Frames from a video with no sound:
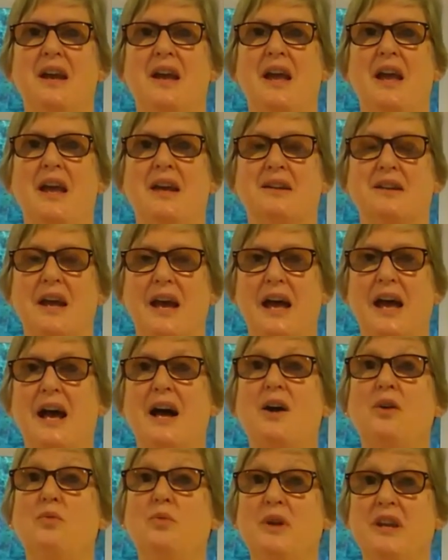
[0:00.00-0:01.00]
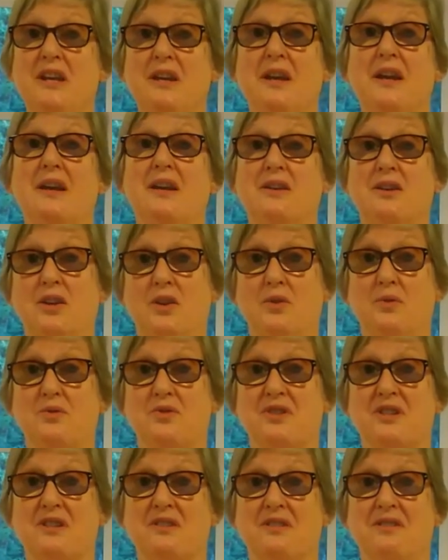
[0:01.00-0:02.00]
and how we can
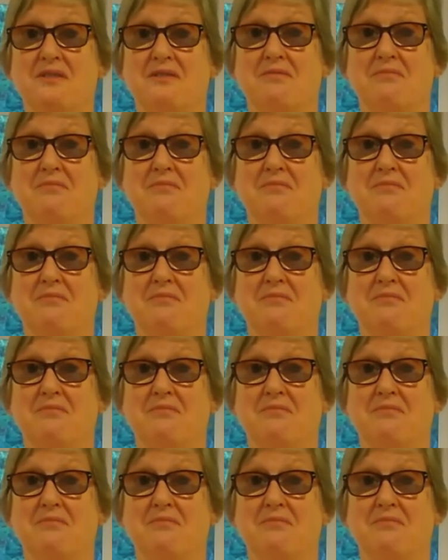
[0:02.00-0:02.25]
use it.